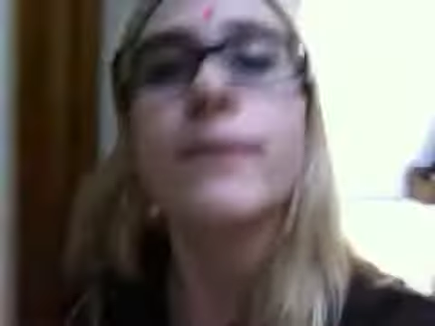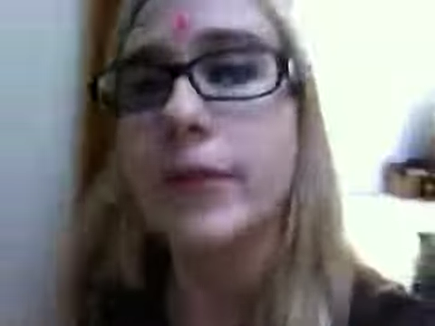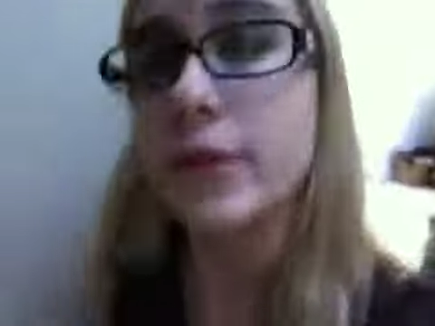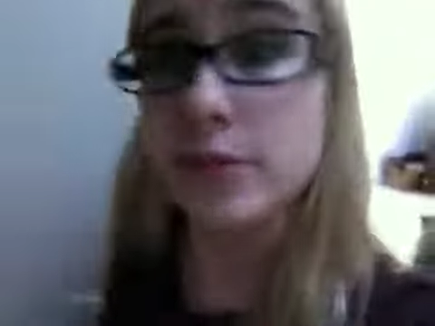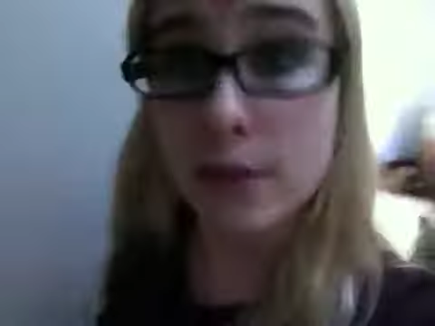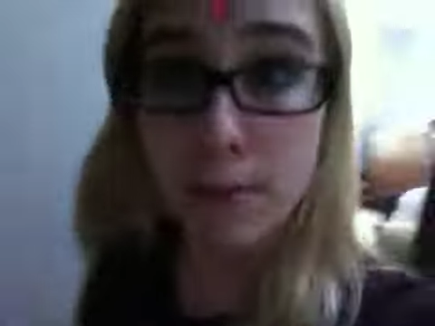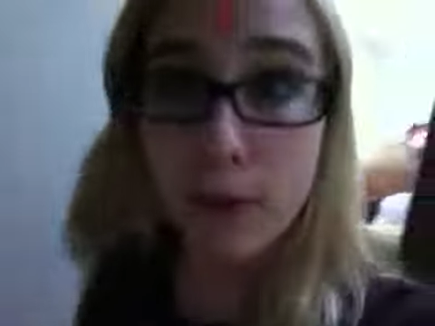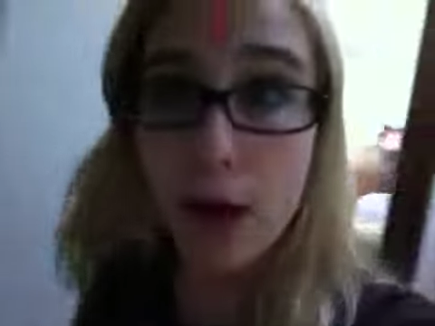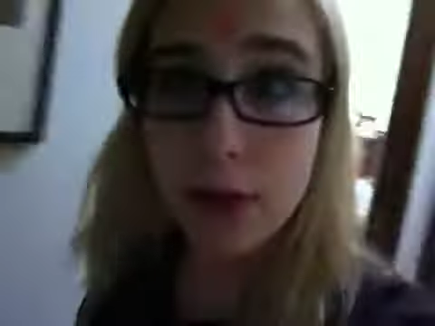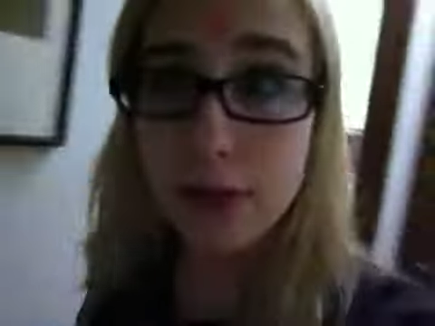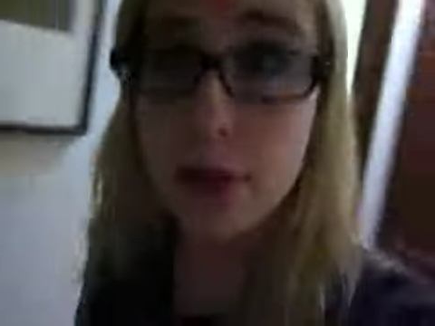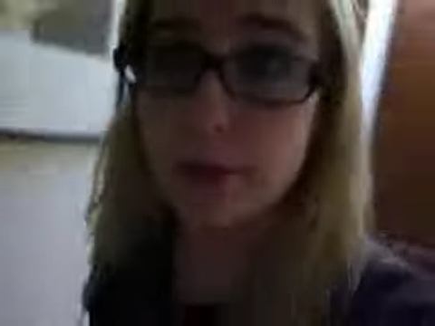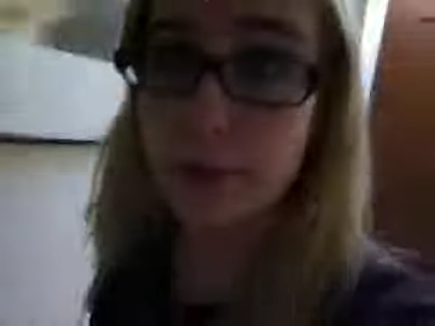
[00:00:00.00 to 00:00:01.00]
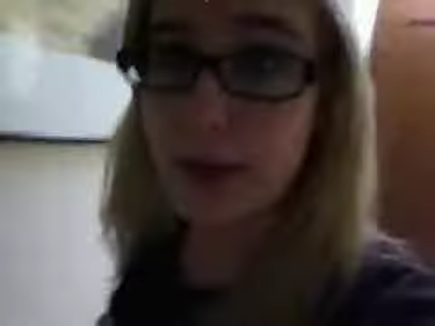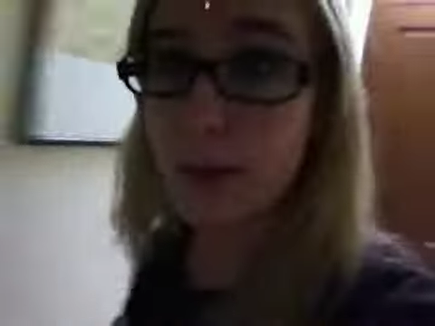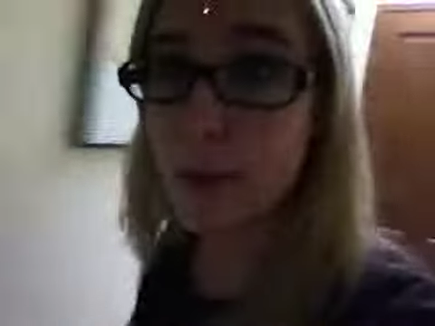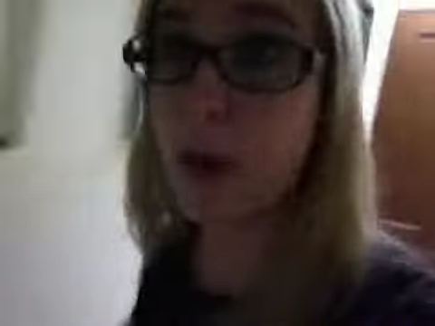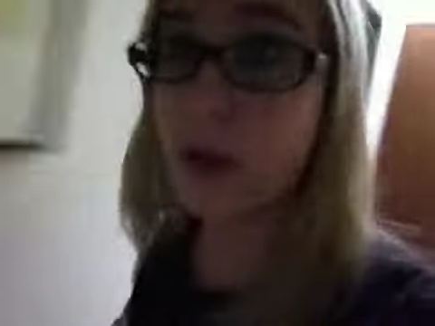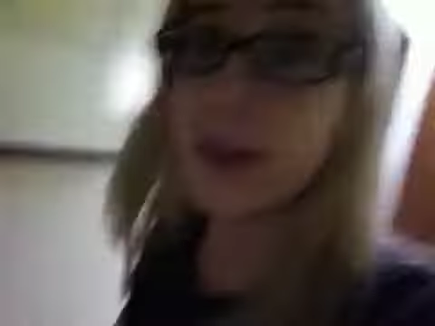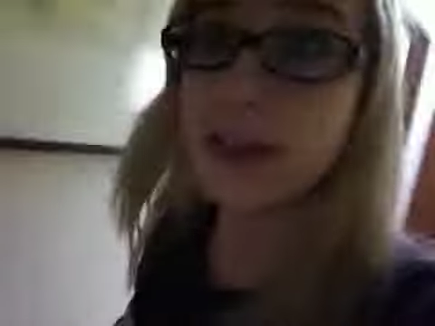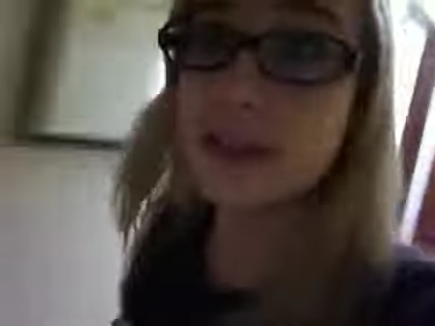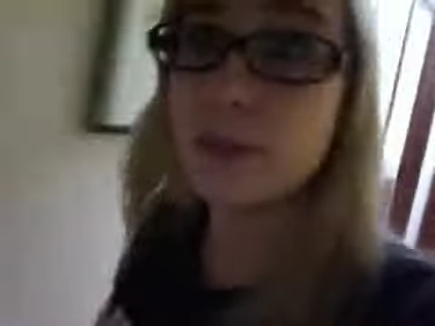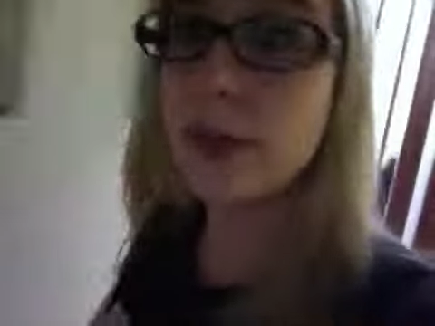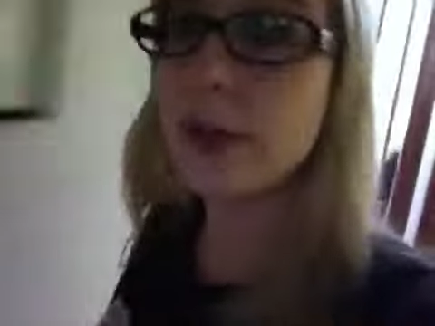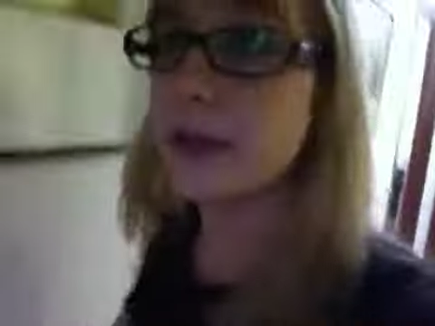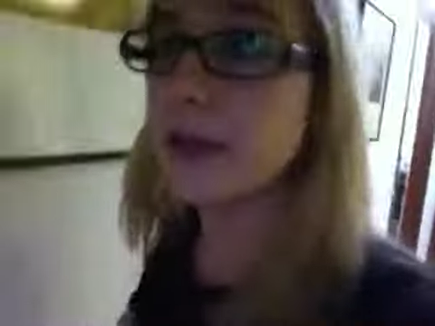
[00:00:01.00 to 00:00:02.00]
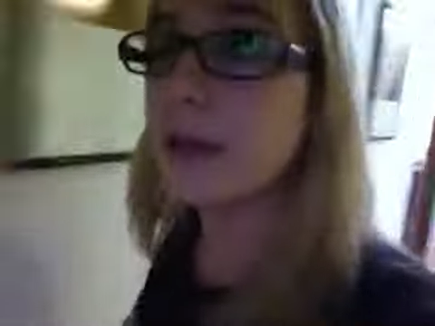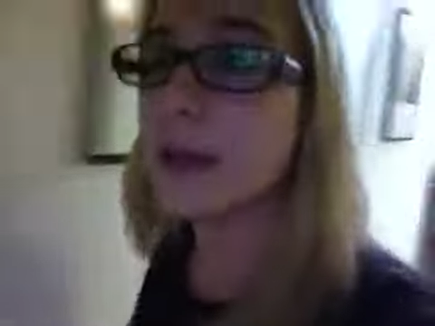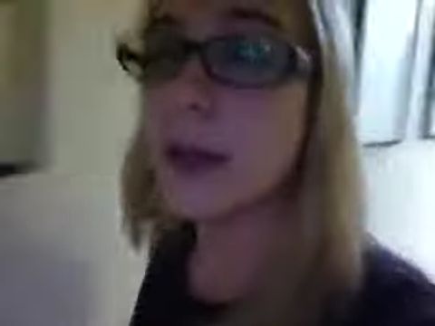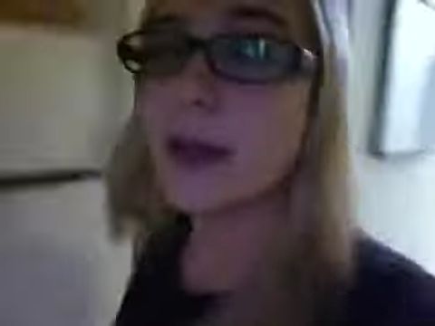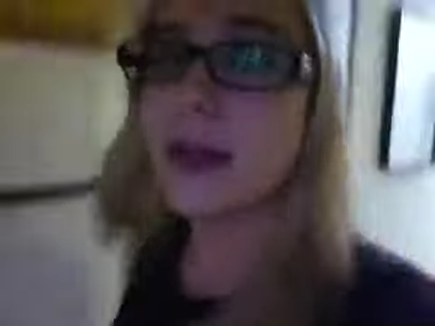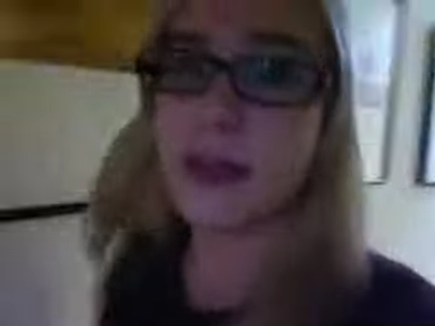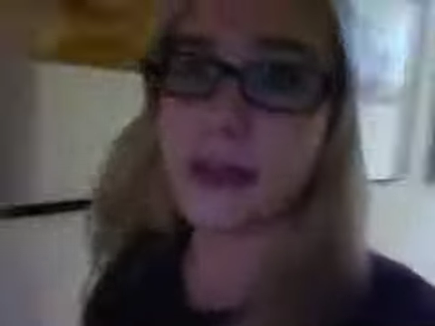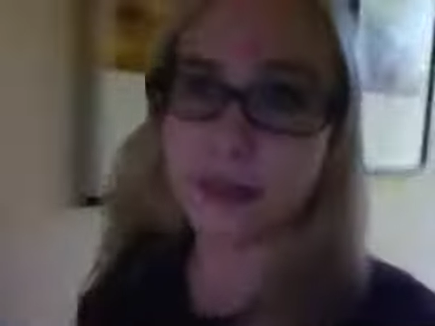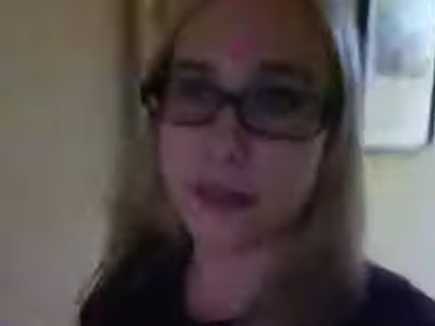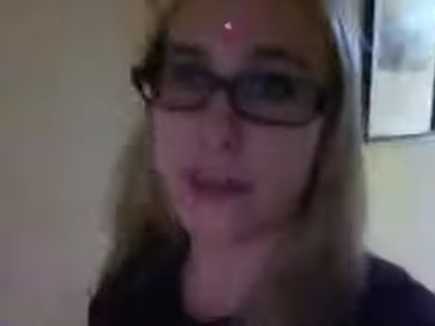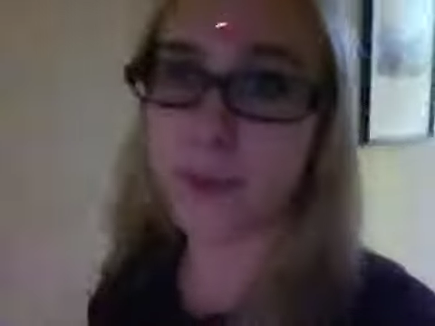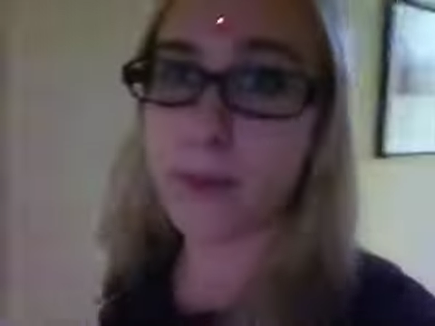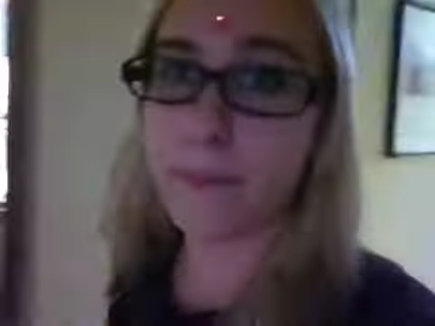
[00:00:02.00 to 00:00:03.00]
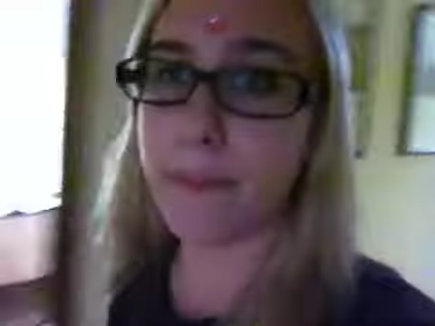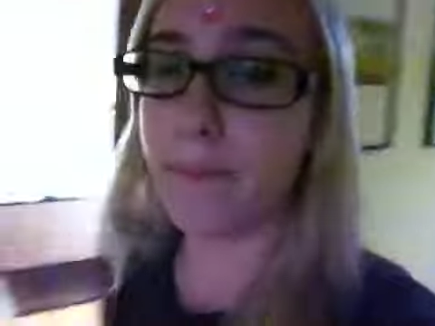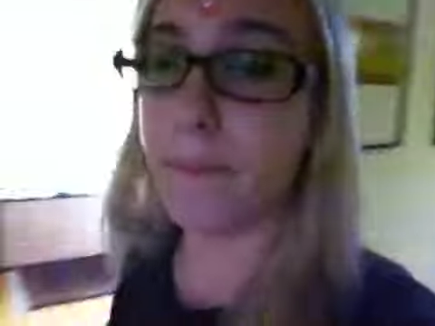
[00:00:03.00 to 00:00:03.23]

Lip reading: There's a moth on my wall. That's weird. There's someone